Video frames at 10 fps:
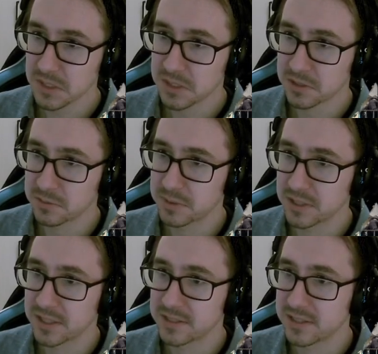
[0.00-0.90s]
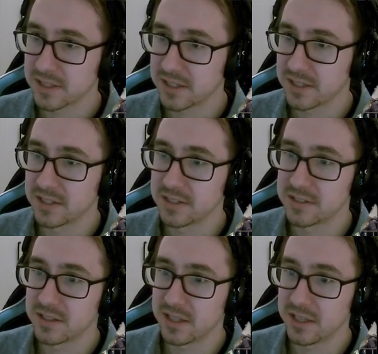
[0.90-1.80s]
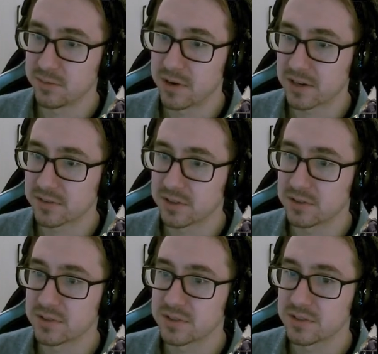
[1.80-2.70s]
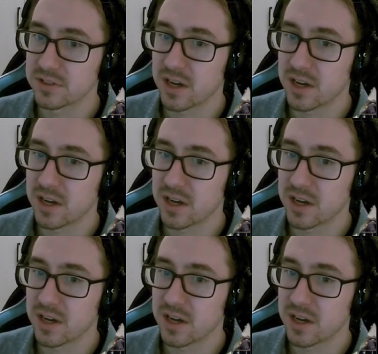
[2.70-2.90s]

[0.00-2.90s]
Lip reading: Third place is the Rakdos